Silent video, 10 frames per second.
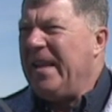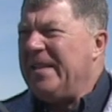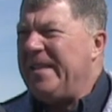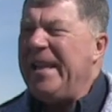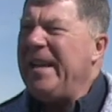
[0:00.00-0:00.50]

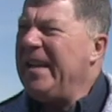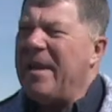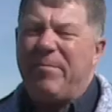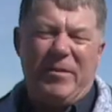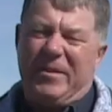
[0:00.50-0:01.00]
seeding
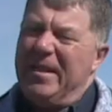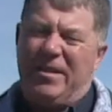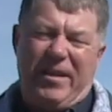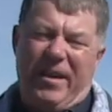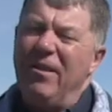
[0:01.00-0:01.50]
depth is,
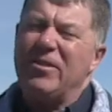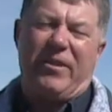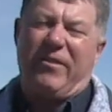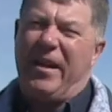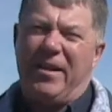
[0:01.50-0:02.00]
is
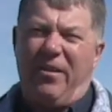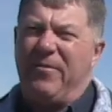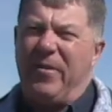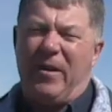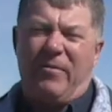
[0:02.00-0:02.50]
hugely critical
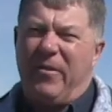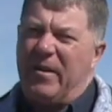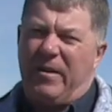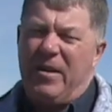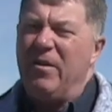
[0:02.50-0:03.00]
for,
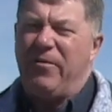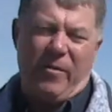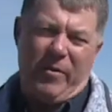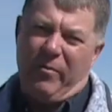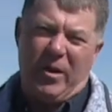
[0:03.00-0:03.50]
for
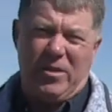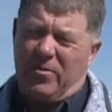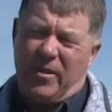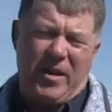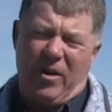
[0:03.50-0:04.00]
uniform
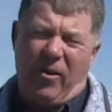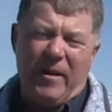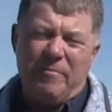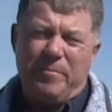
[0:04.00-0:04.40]
emergence with canola.